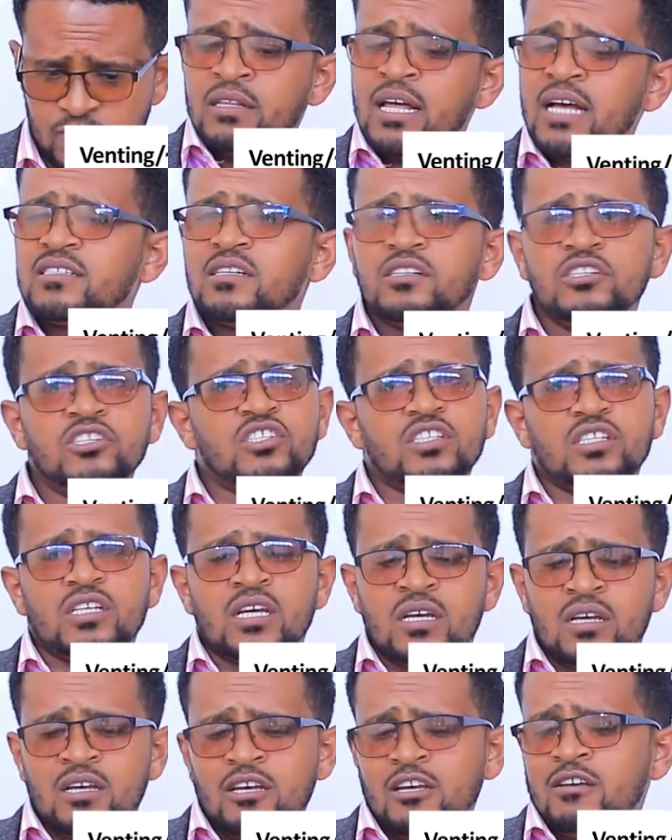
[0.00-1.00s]
The other is
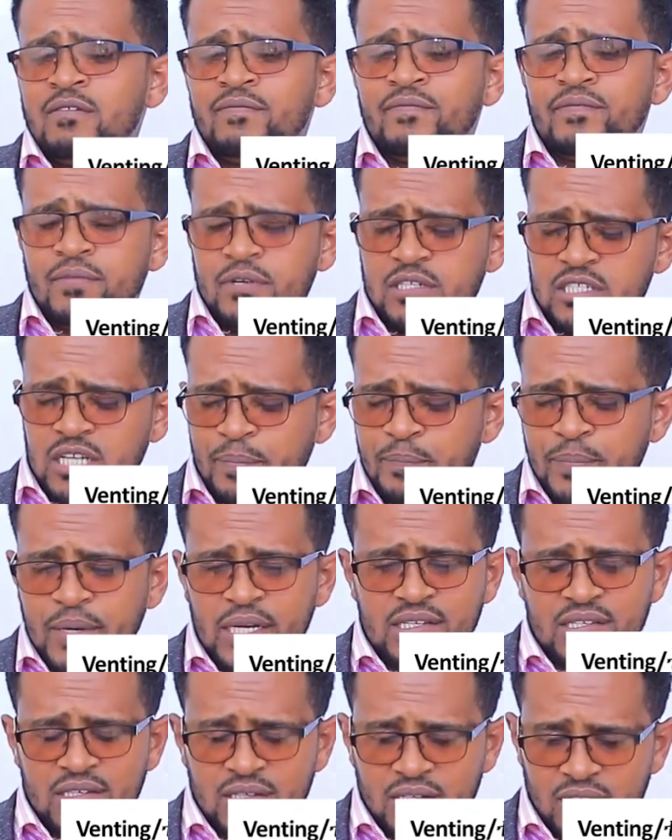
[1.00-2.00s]

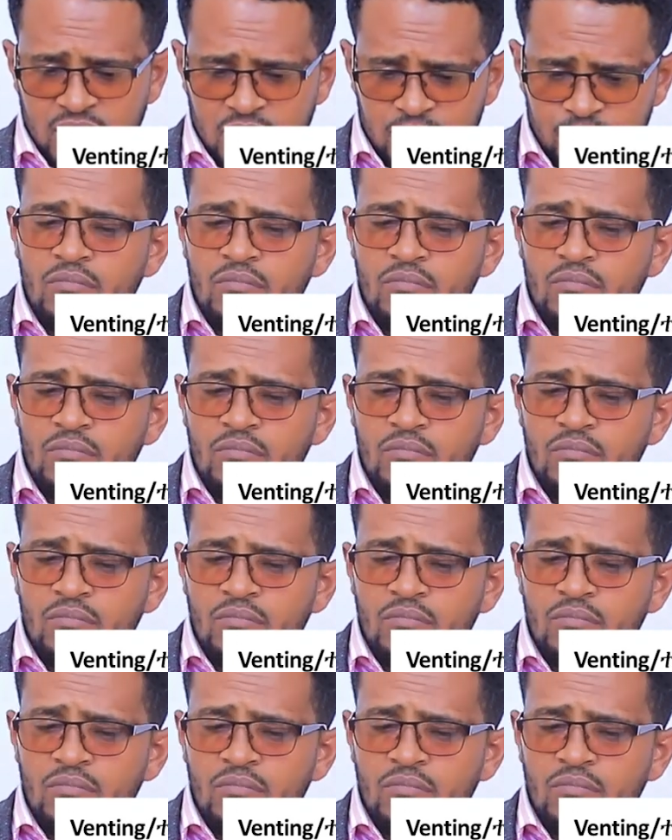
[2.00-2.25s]
suppressing.